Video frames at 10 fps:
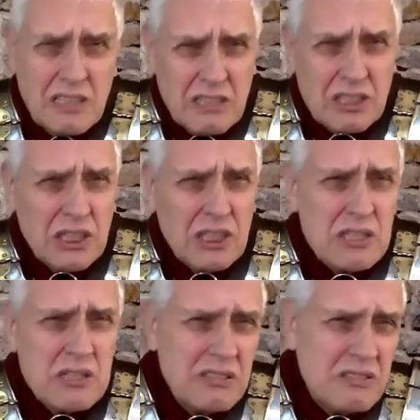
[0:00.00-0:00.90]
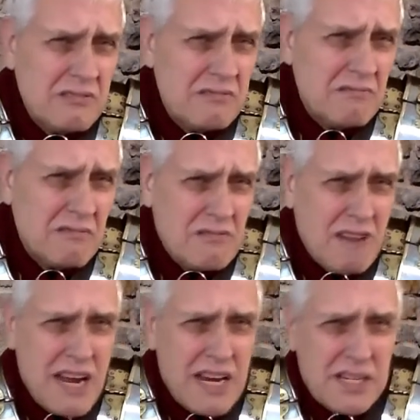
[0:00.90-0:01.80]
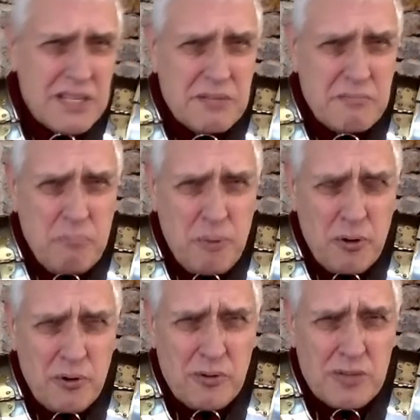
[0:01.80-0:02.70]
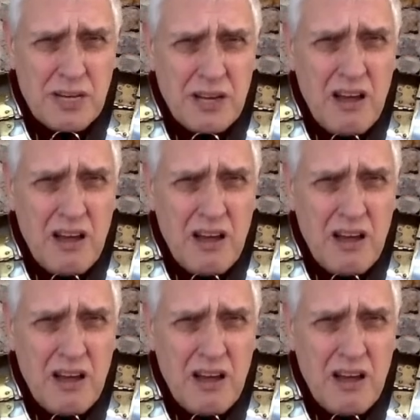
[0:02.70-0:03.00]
Cut, grazed, bruised,